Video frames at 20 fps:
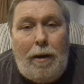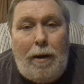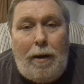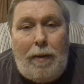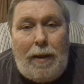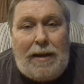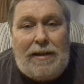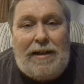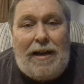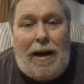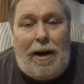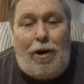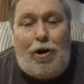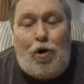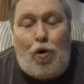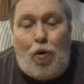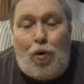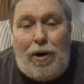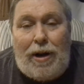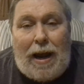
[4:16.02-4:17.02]
That's not a
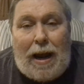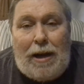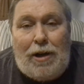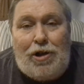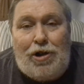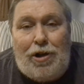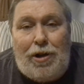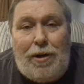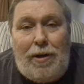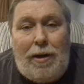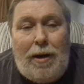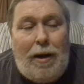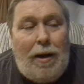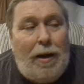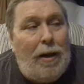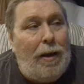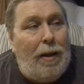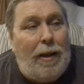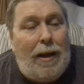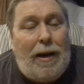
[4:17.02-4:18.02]
creation.
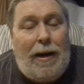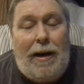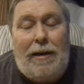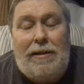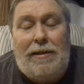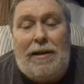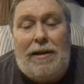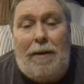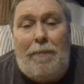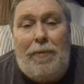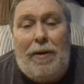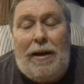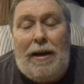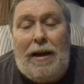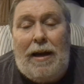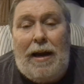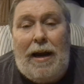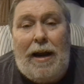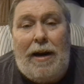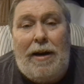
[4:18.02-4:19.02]
That is something
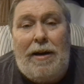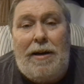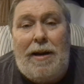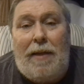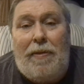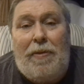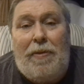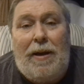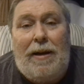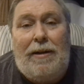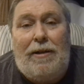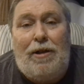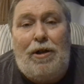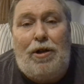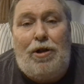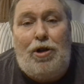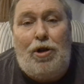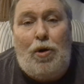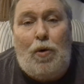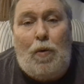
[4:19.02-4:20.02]
he had nothing to
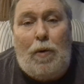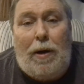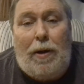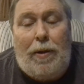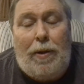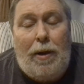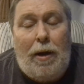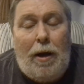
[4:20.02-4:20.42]
do with.